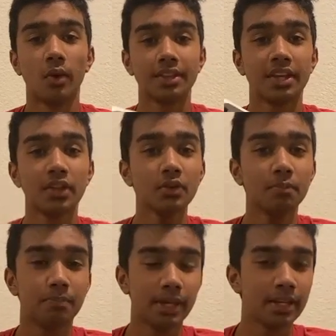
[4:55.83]
of the other
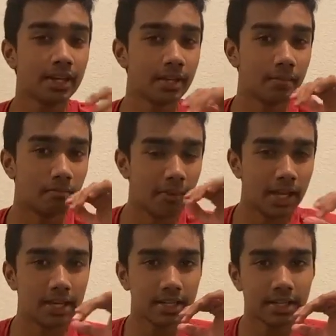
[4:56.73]
big
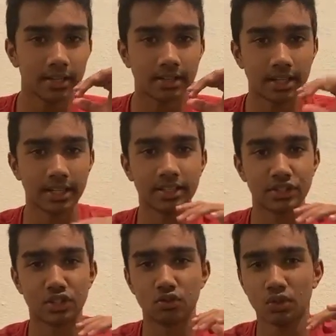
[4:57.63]
main things
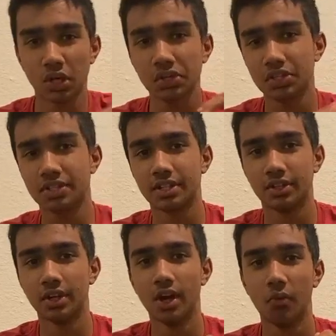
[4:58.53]
that you've got to
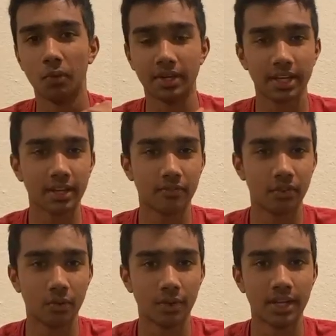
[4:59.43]
consider when getting a
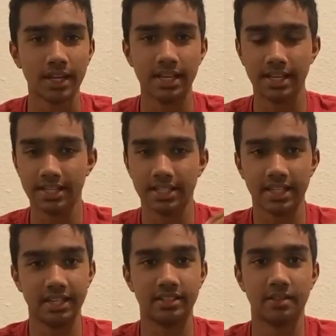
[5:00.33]
phone is
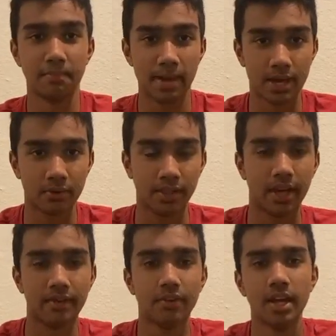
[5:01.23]
its battery
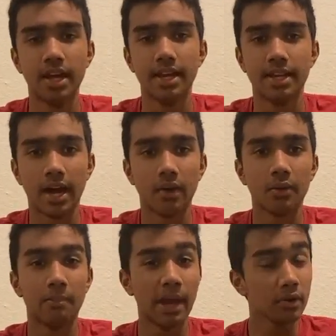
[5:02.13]
life. Now, the
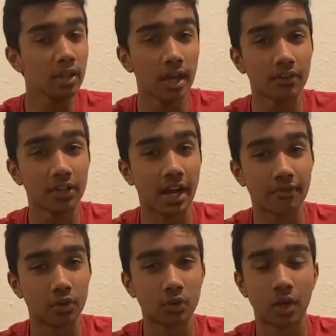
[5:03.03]
battery life on the
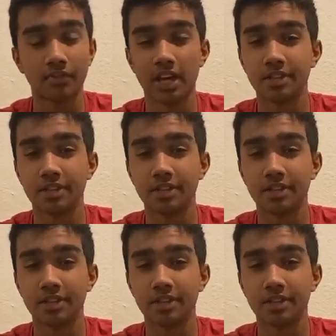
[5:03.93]
iPhone 12 has